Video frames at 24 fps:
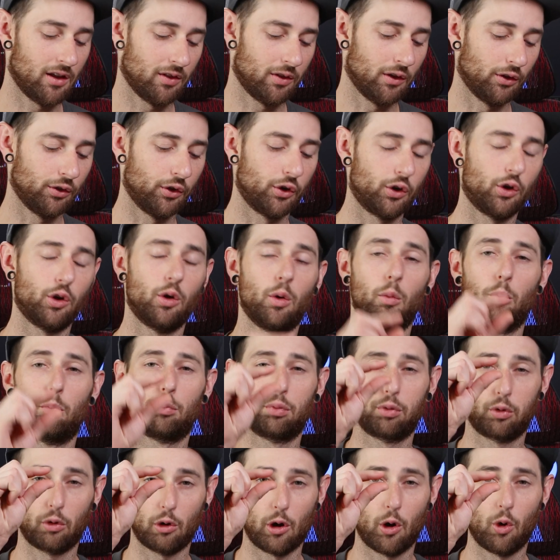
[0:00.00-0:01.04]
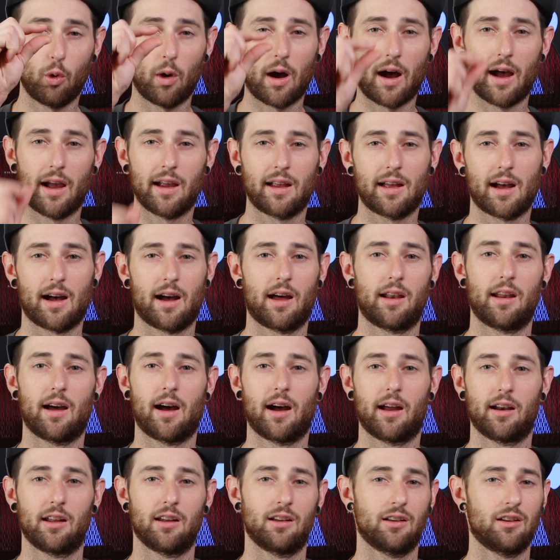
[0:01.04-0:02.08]
the little pro icon
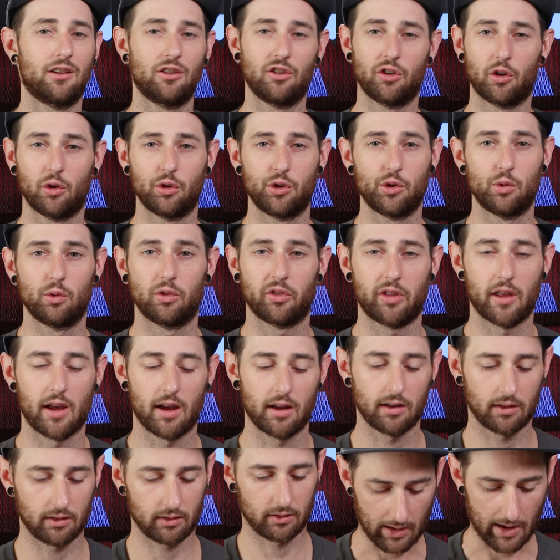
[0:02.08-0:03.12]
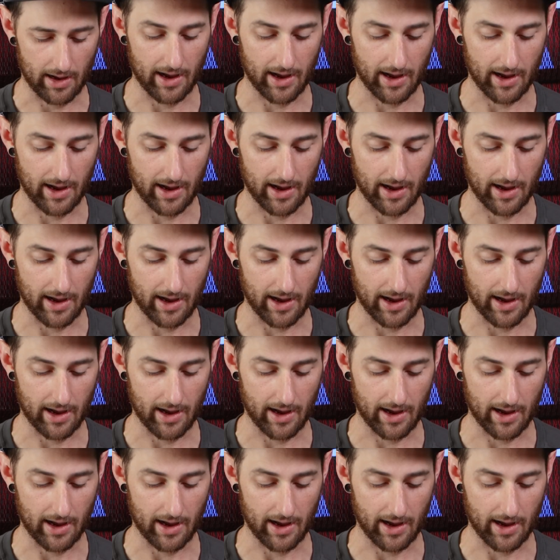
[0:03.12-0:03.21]
on it and don't use that.